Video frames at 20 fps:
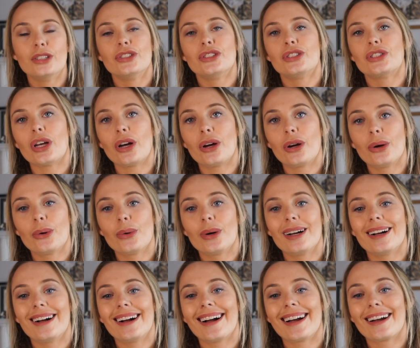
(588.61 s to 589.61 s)

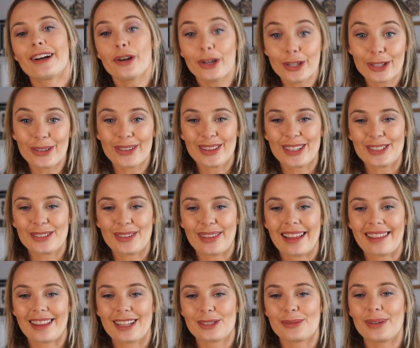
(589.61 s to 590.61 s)
So couldn't do a list
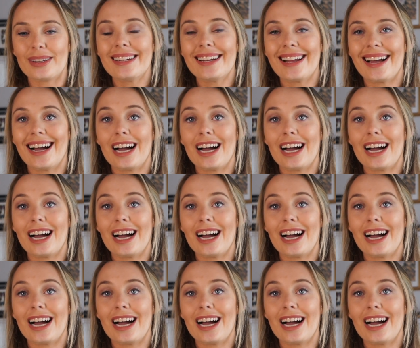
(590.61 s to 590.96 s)
without this one.